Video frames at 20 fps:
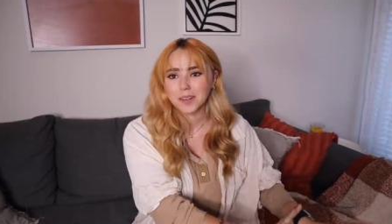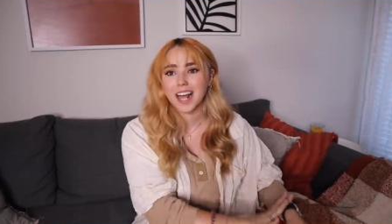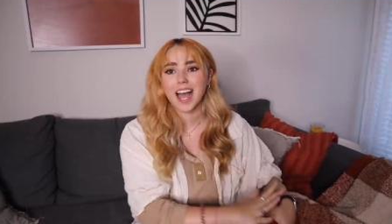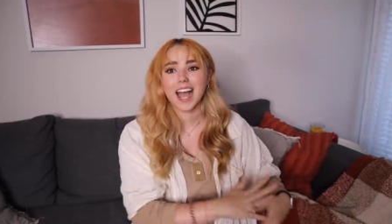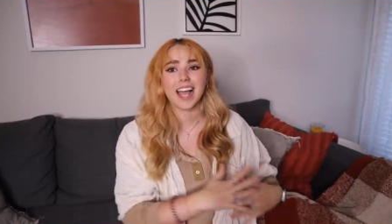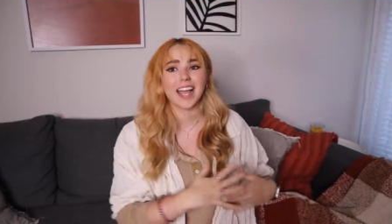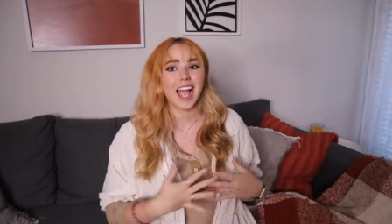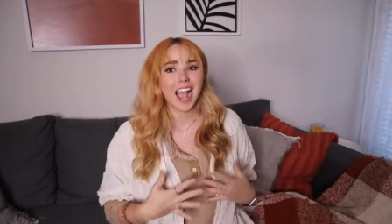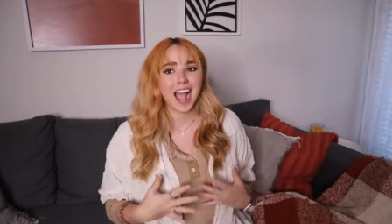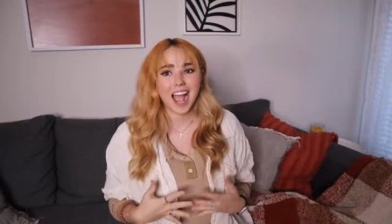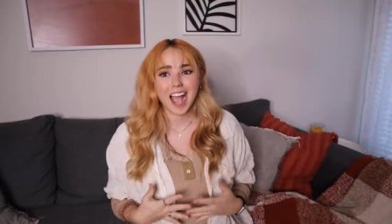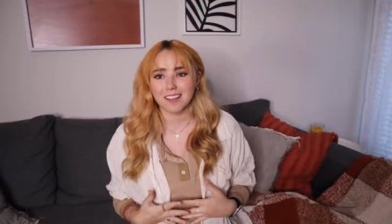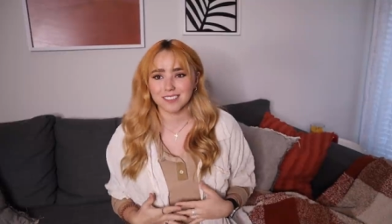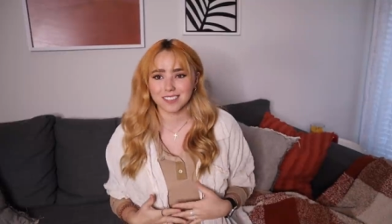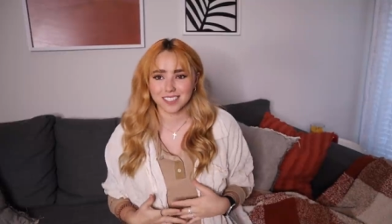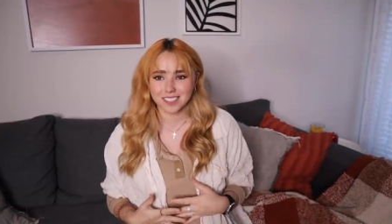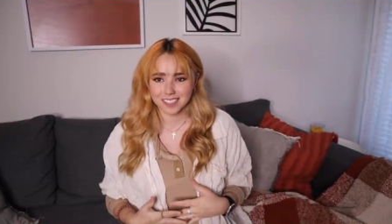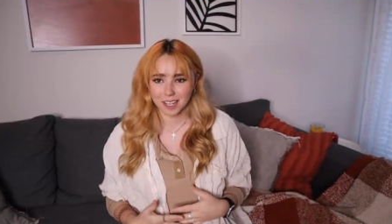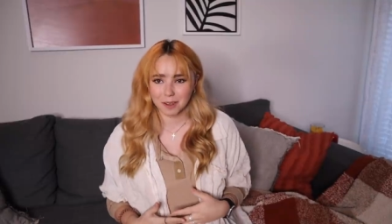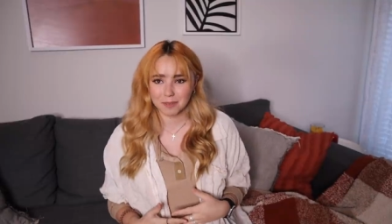I have
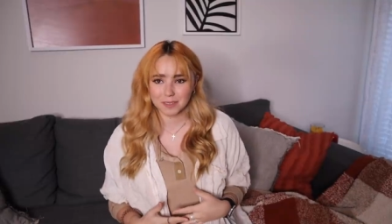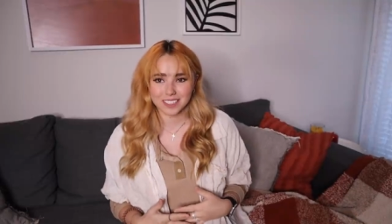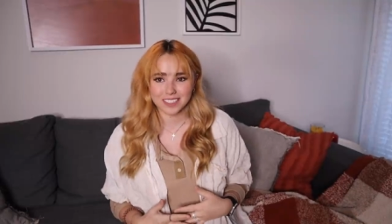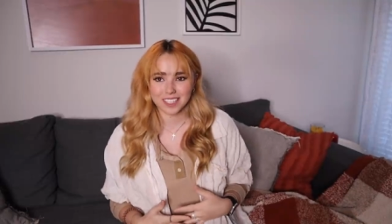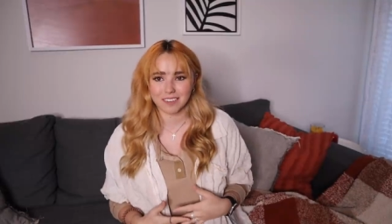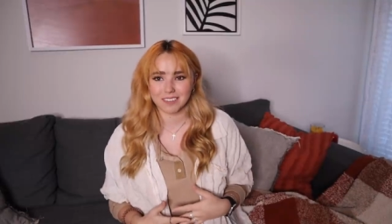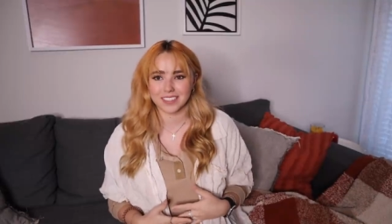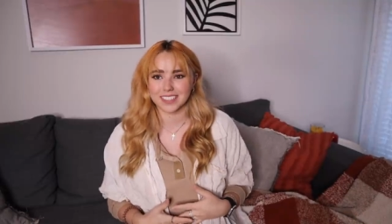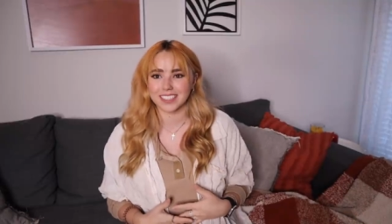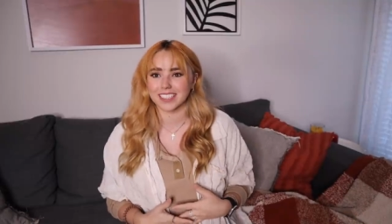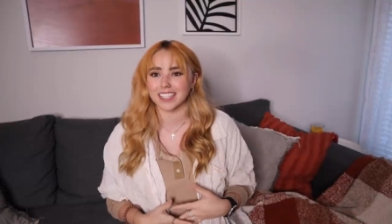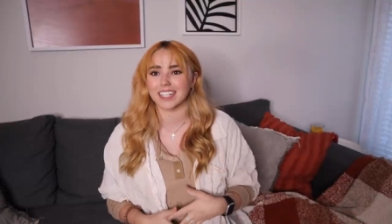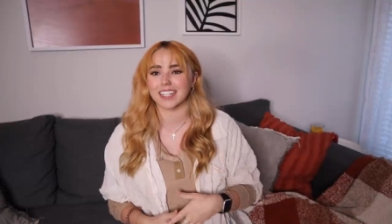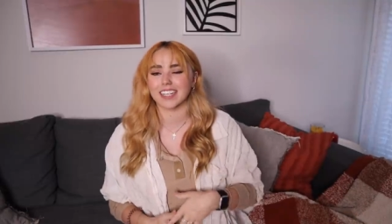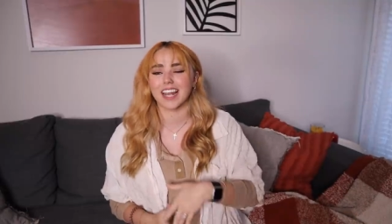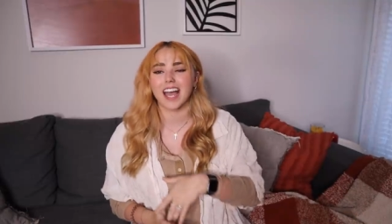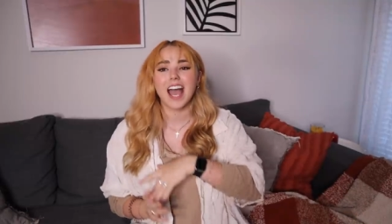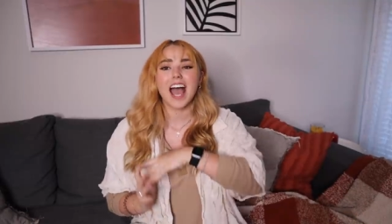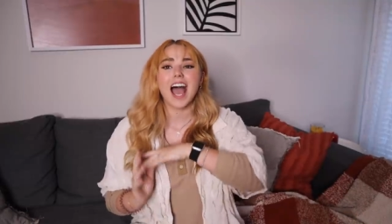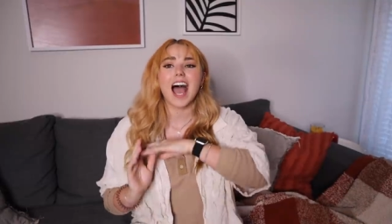since I was 17.